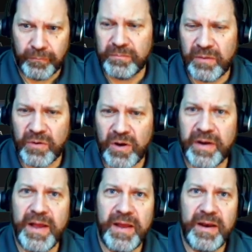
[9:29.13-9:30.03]
I've gone
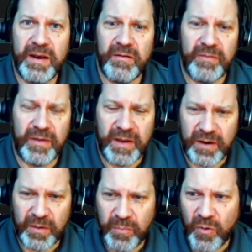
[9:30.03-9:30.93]
ahead and I've added
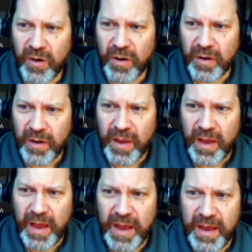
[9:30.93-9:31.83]
a part,
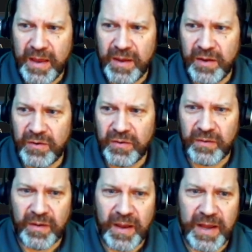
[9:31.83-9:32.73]
and
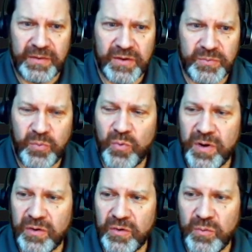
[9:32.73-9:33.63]
at this point
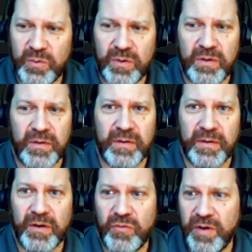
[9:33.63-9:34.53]
you would
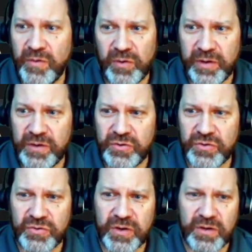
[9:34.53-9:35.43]
create release
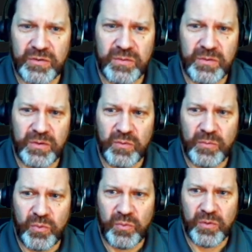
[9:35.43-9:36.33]
just like you do your
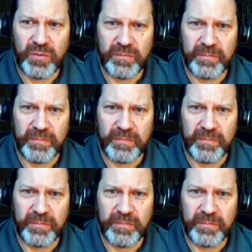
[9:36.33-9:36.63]
normal order.